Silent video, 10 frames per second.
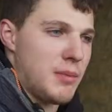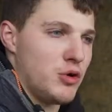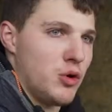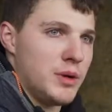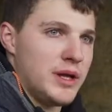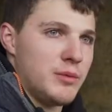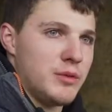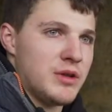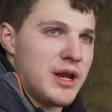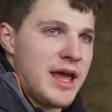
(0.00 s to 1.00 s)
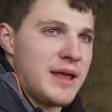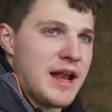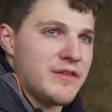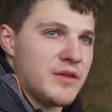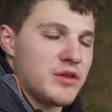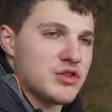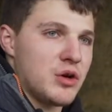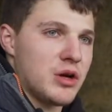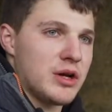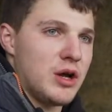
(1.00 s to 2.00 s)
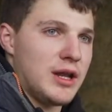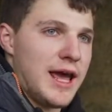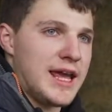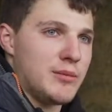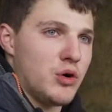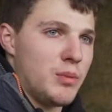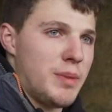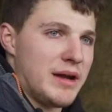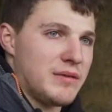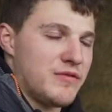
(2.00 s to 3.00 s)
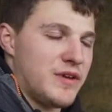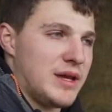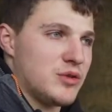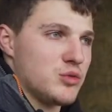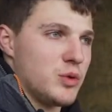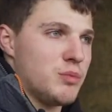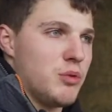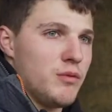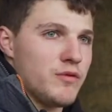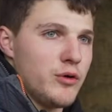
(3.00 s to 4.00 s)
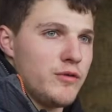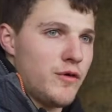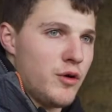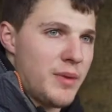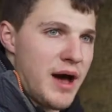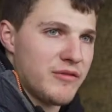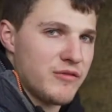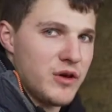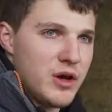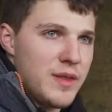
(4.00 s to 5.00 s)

Then we normally, anything that's got lame or bad feet, we put through a foot bath.